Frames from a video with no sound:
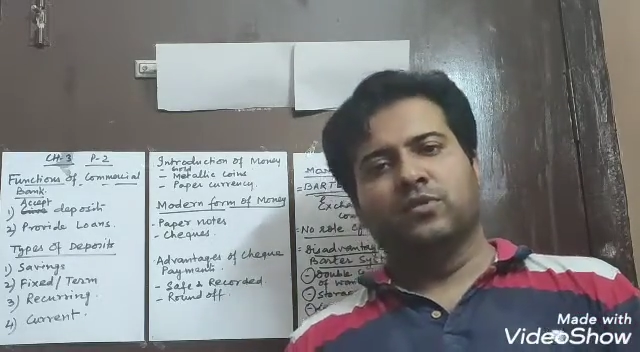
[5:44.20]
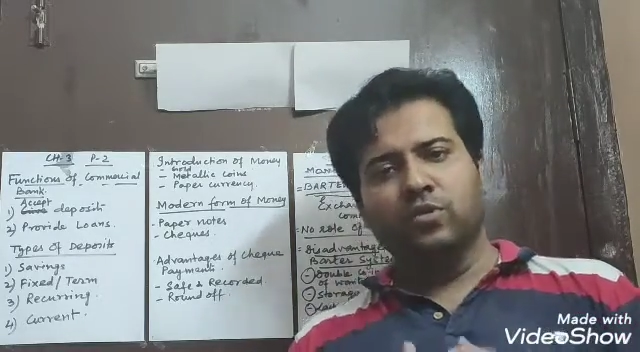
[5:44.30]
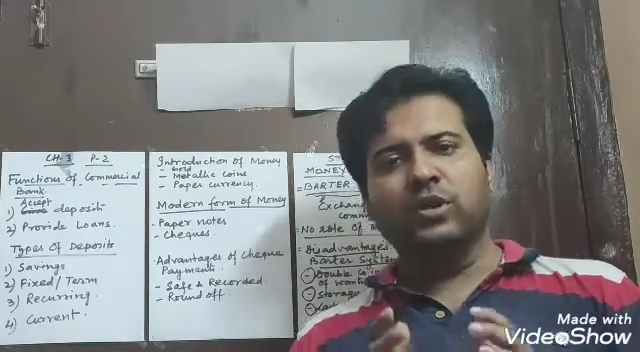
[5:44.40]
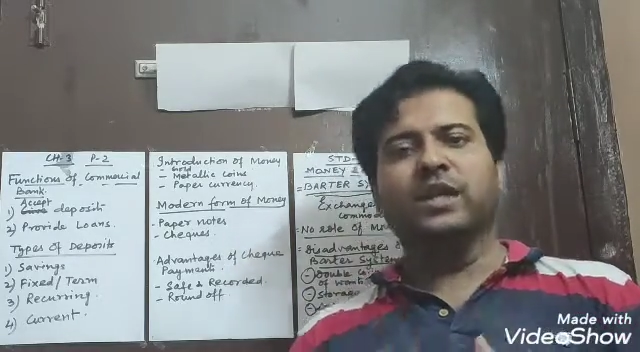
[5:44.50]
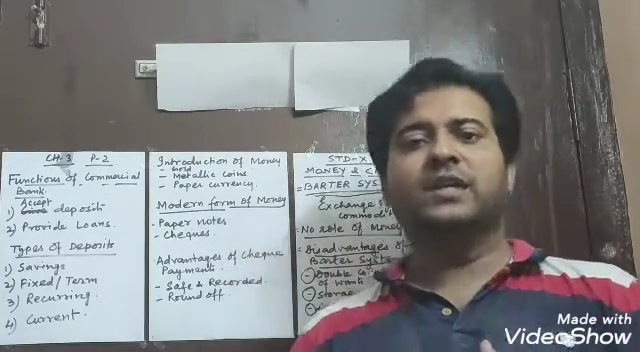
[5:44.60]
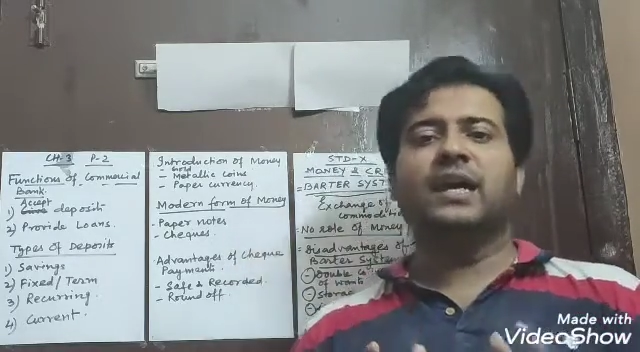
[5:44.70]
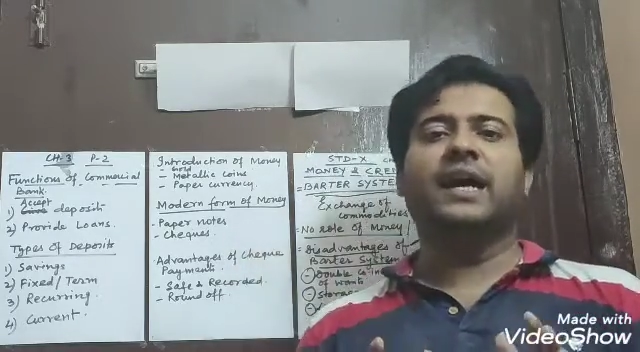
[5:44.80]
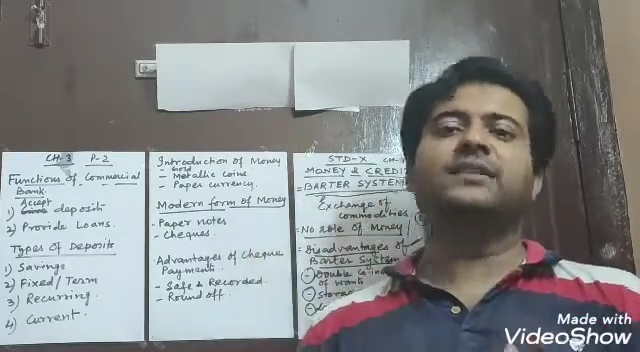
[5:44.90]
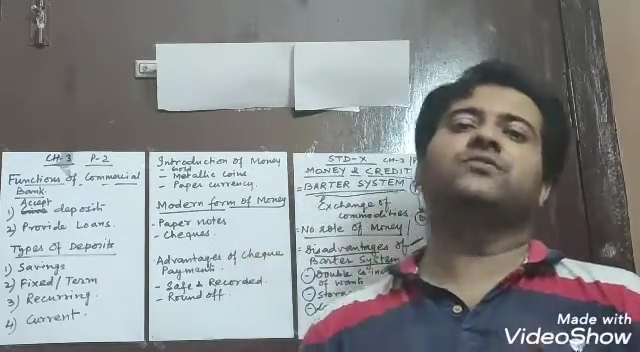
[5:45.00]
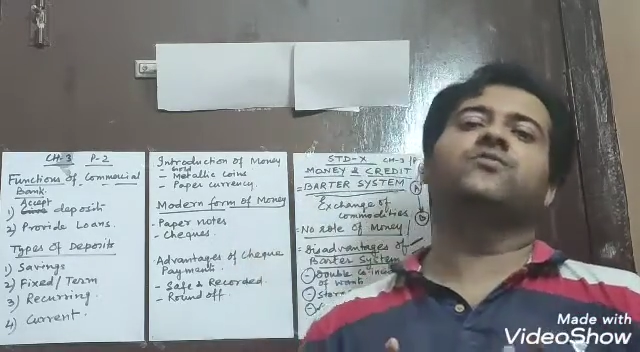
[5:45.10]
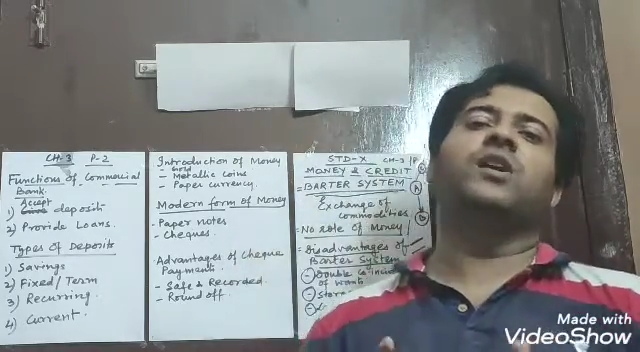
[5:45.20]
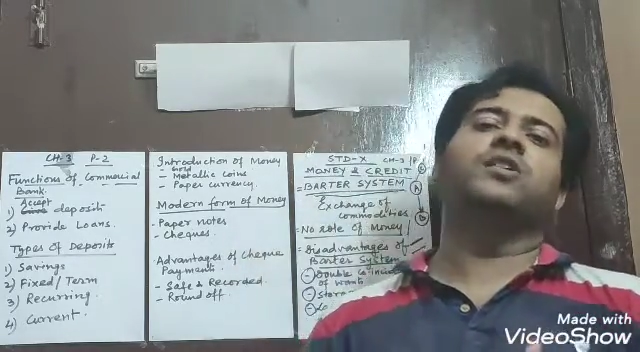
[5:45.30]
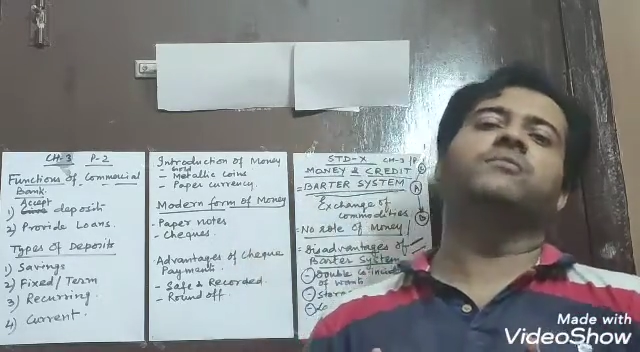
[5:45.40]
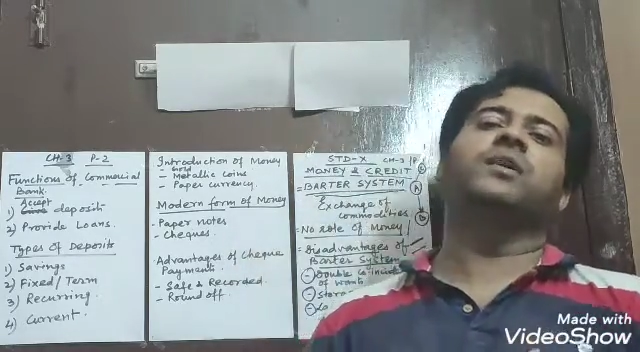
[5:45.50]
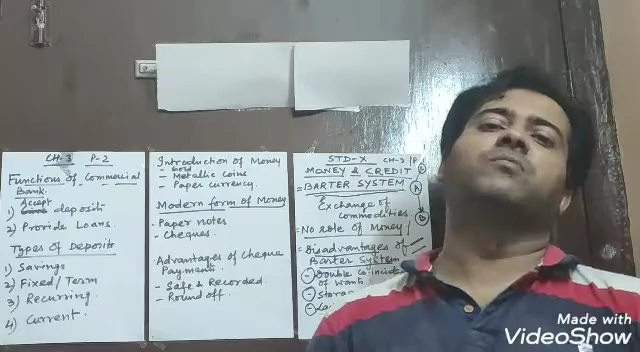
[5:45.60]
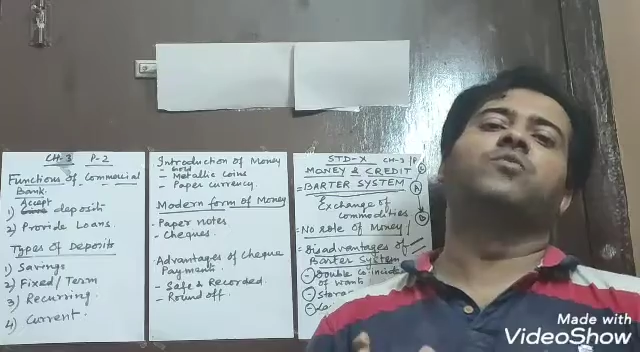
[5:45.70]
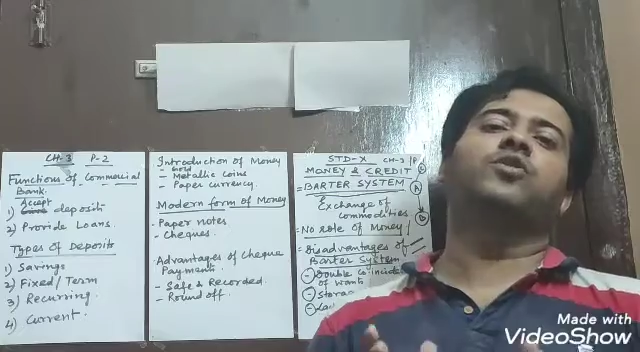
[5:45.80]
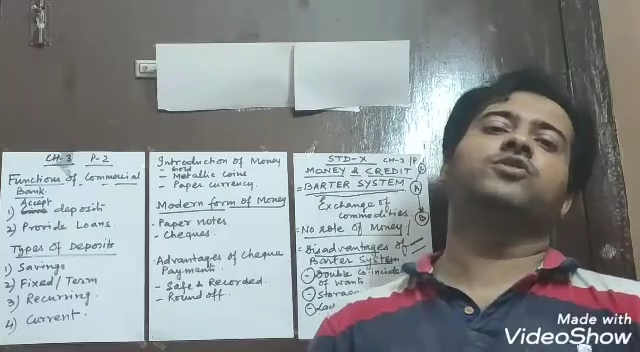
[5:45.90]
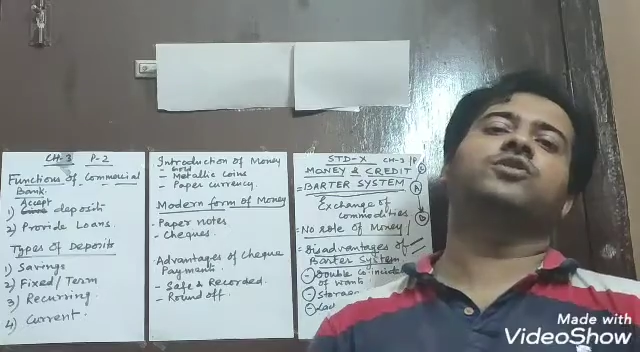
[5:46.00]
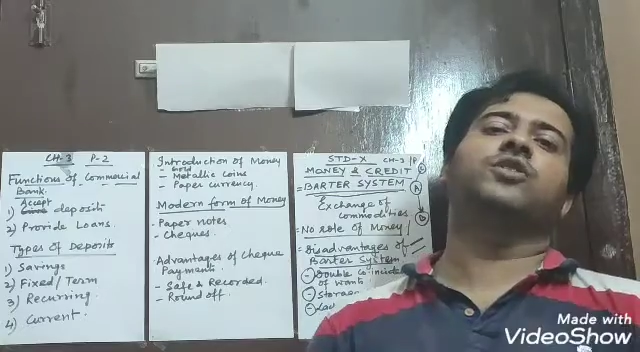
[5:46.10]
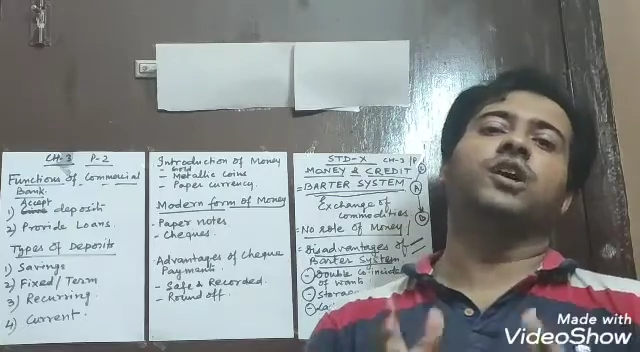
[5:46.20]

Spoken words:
took it as one of the most